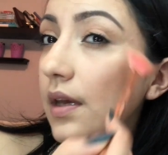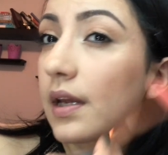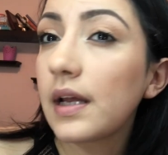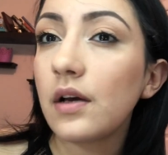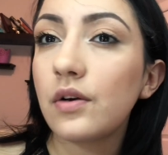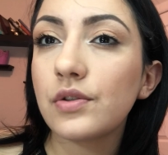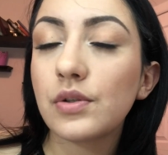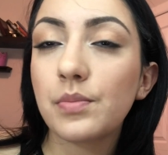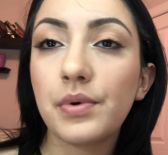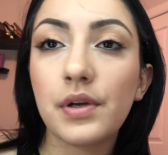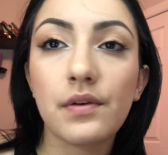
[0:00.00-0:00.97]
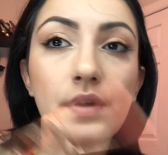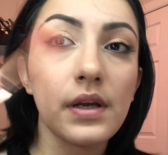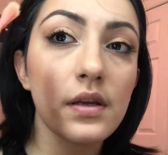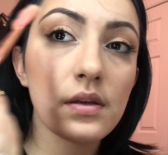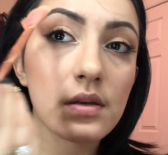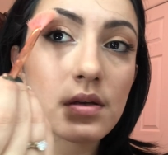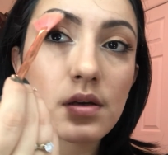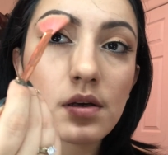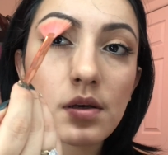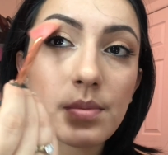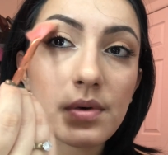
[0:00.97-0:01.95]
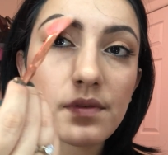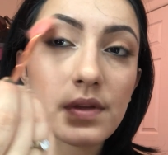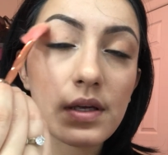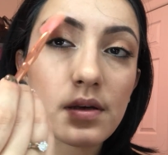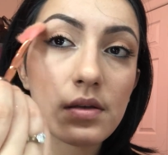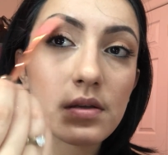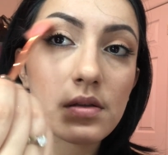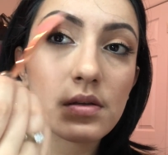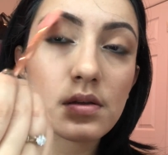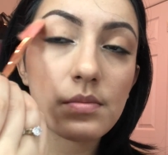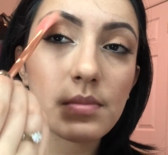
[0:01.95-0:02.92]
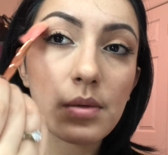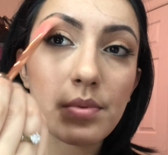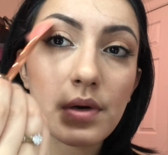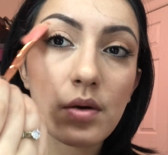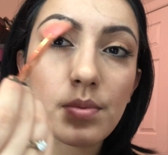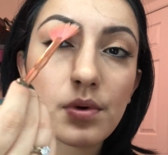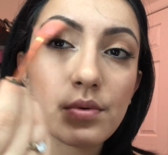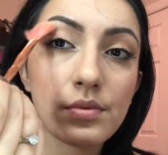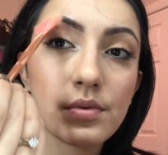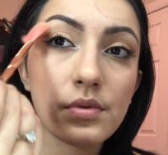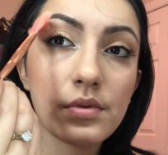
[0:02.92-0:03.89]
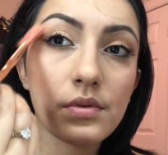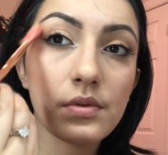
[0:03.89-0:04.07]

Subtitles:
and I also put it right above my brow bone.